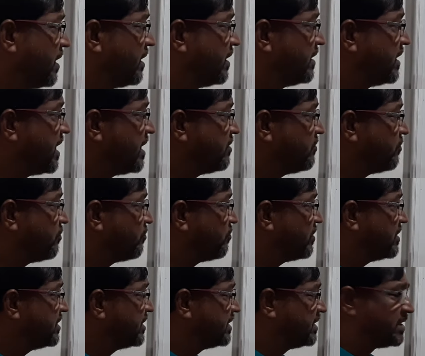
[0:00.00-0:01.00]
that
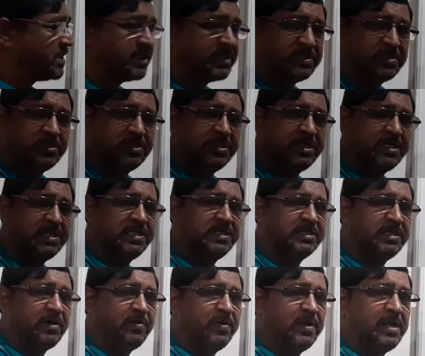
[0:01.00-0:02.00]
once this gene is
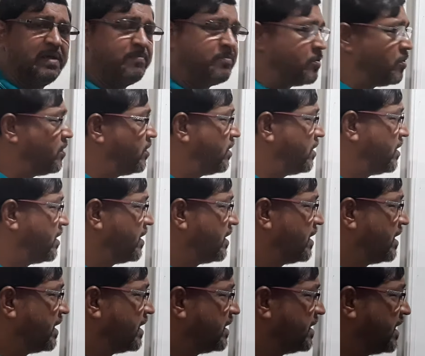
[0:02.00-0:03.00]
available,
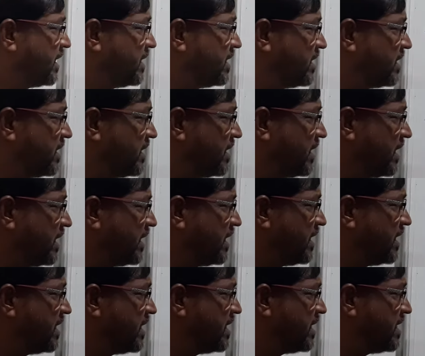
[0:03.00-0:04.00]
then
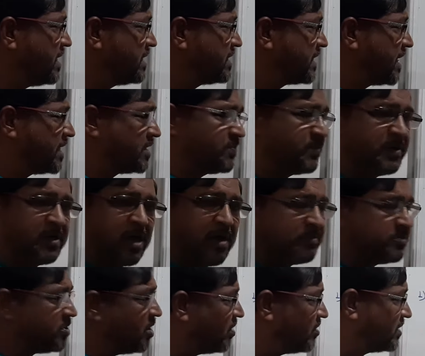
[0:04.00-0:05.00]
it has been
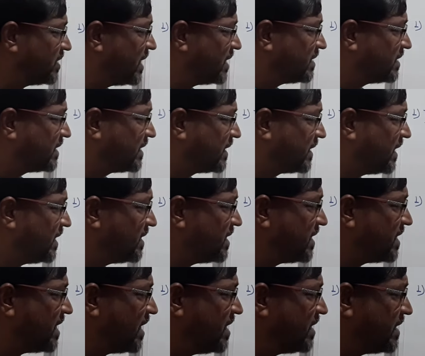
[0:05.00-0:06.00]
observed that
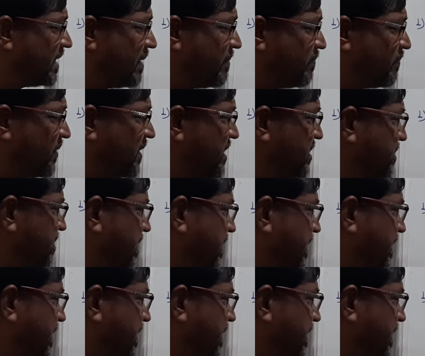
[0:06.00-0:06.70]
critical temperature